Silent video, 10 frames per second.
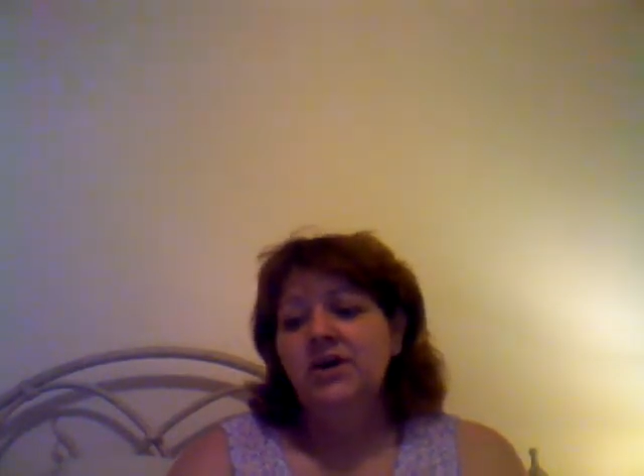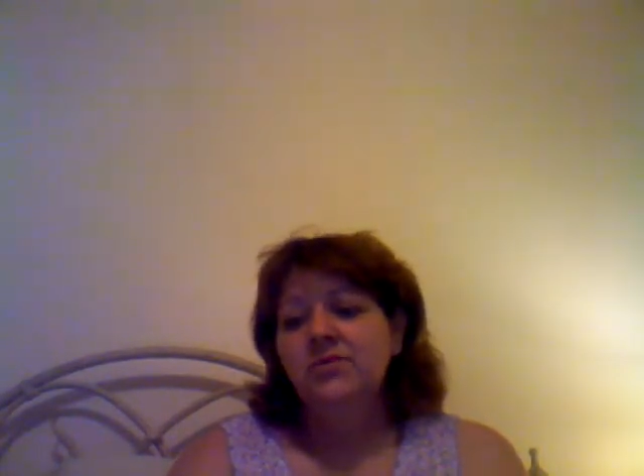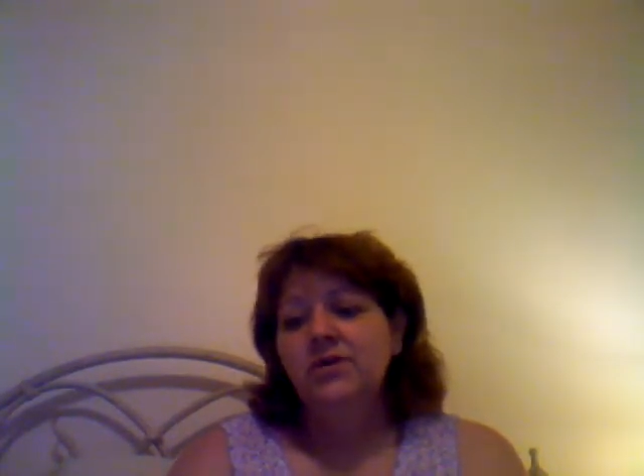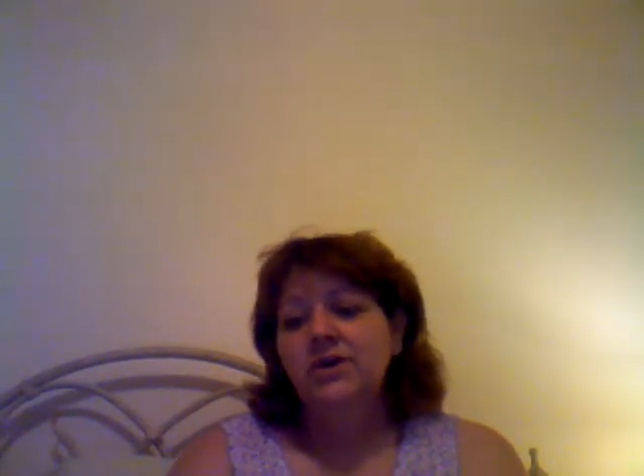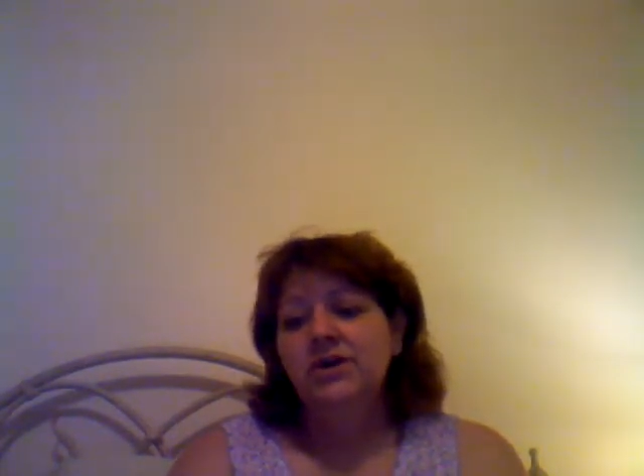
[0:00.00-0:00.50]

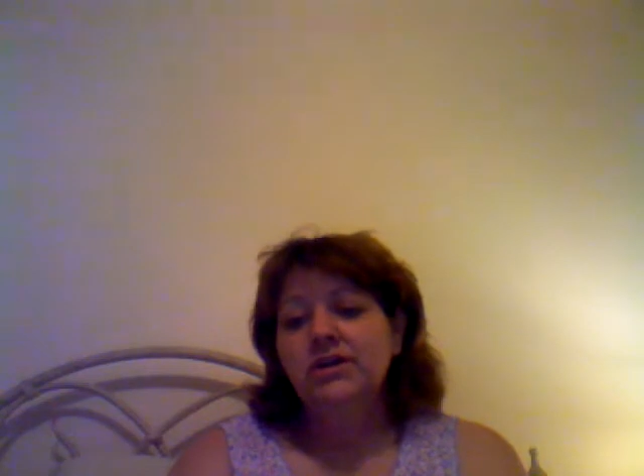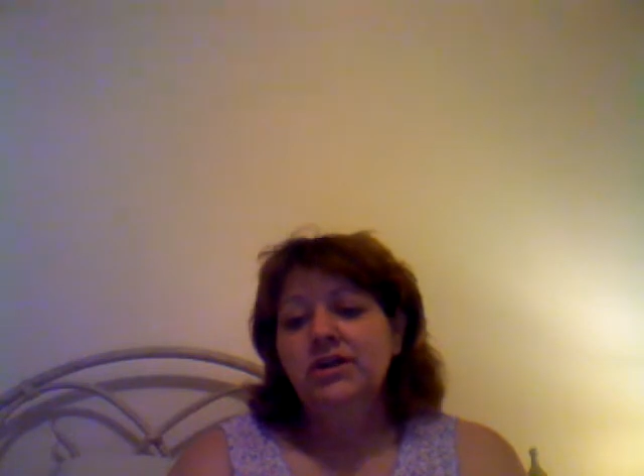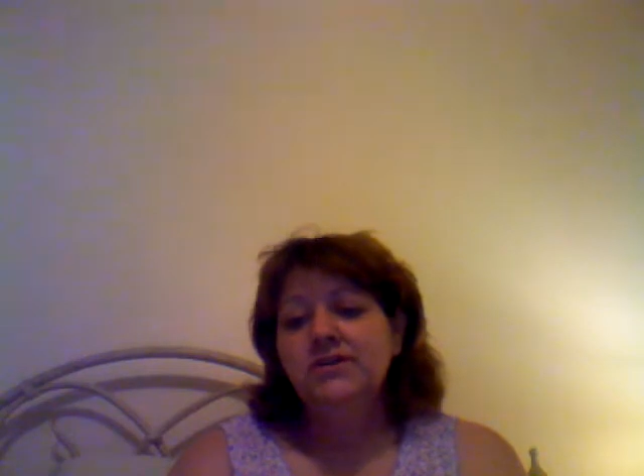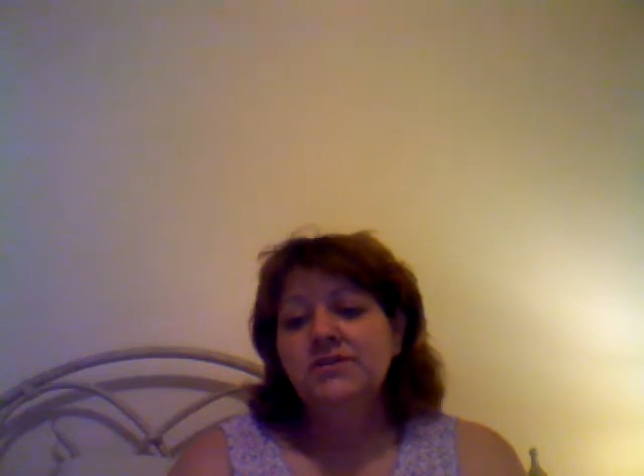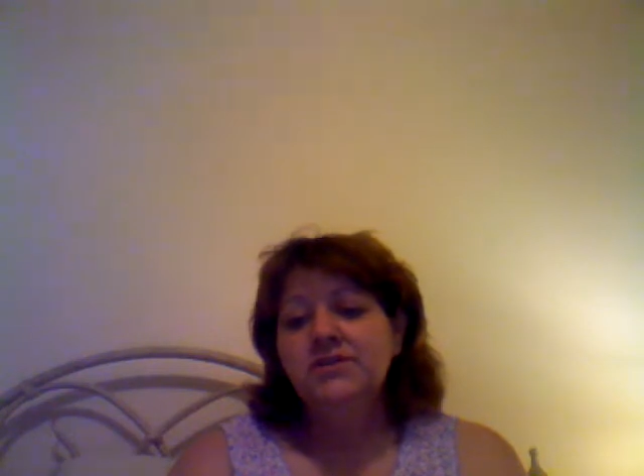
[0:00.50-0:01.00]
were
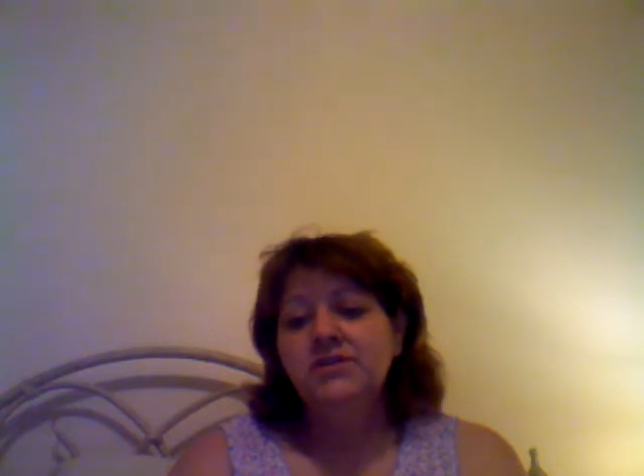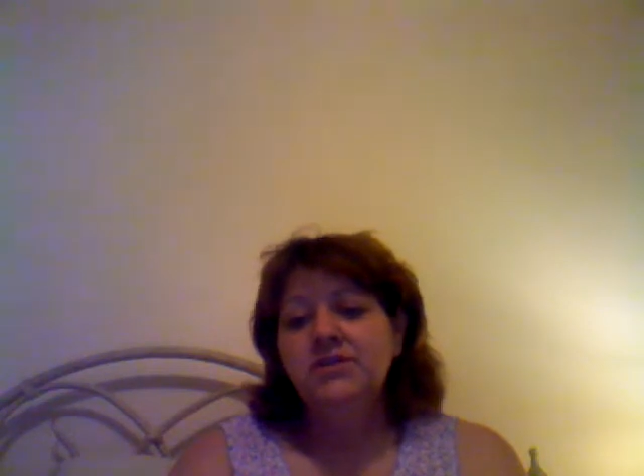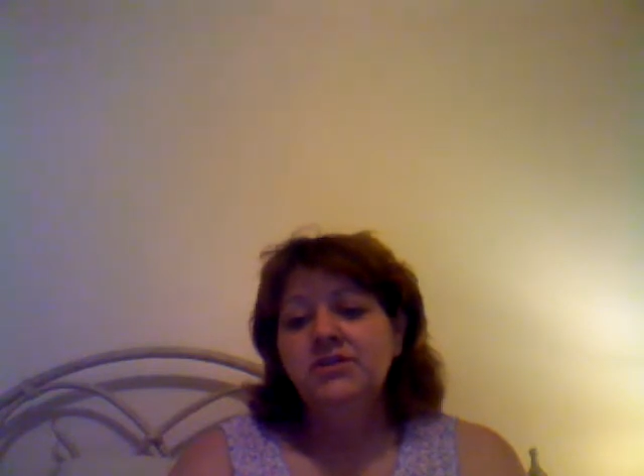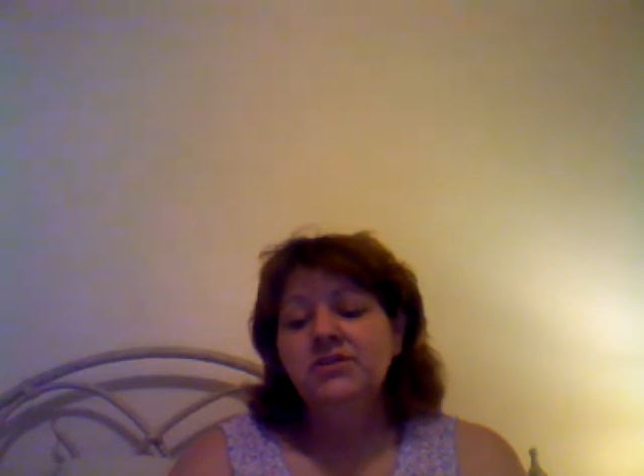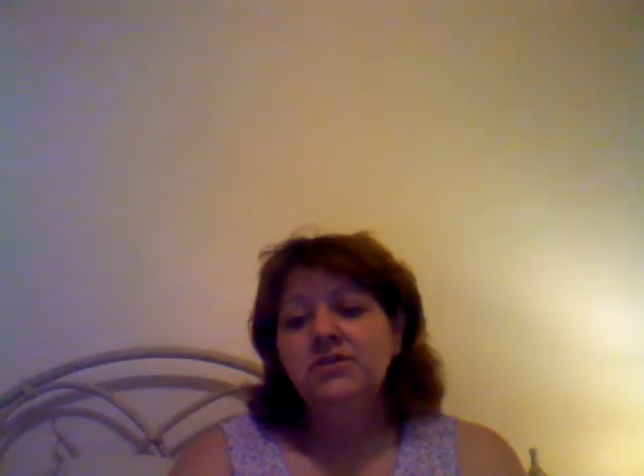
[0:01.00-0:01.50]
close
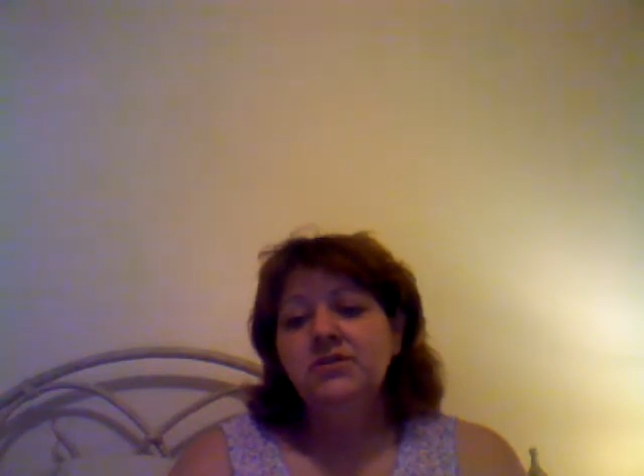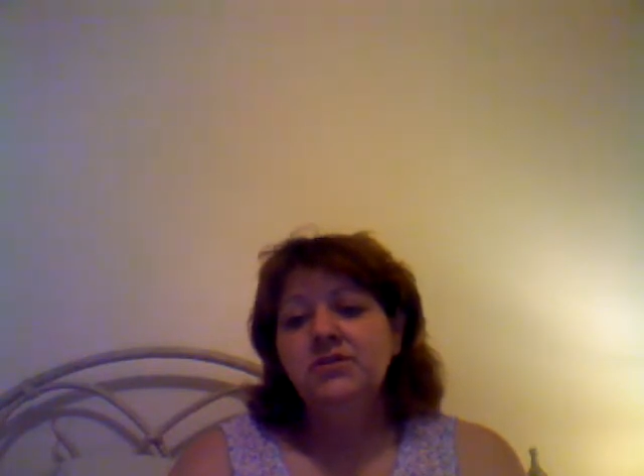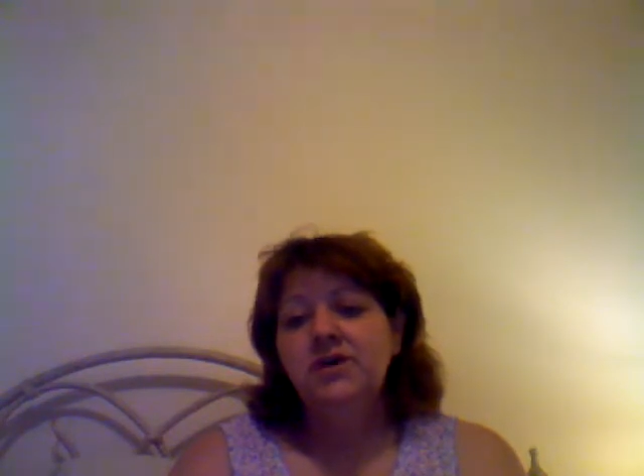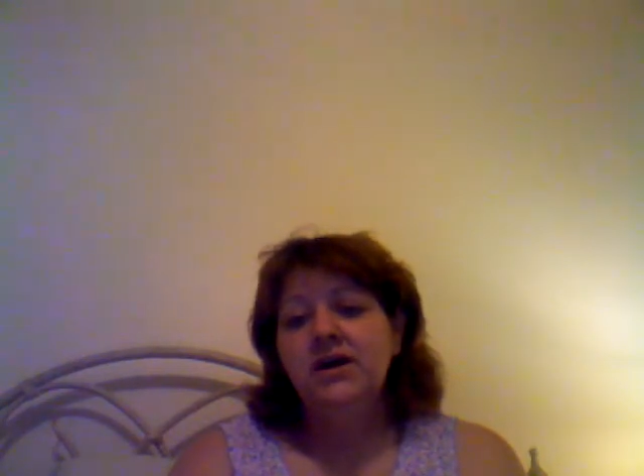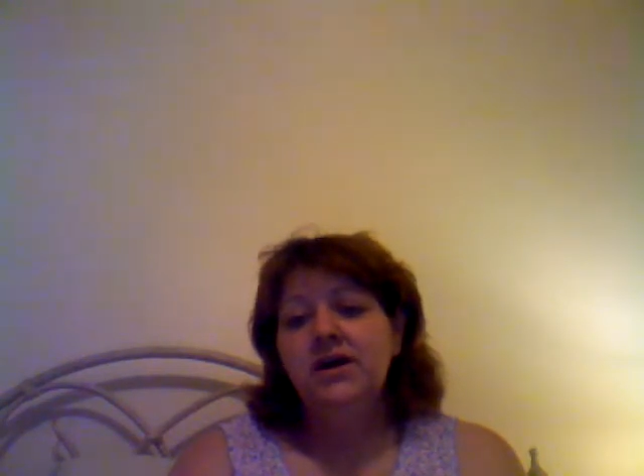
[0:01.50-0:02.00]

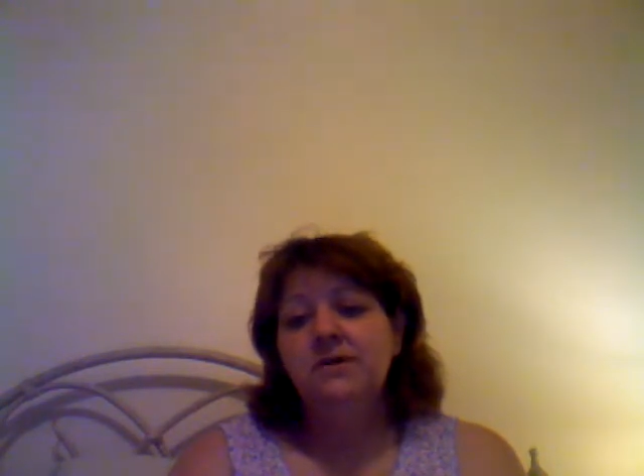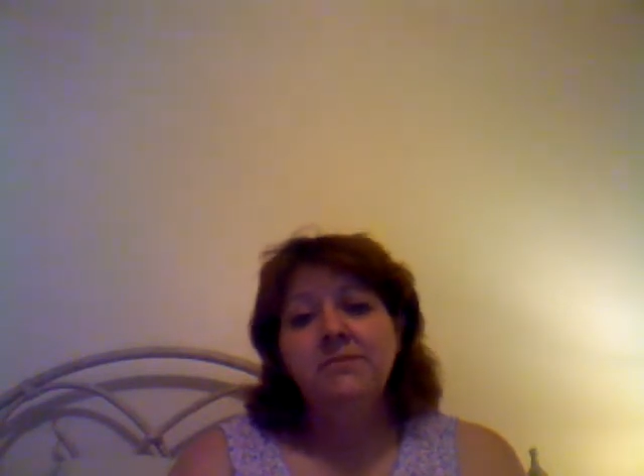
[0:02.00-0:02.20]
to uh,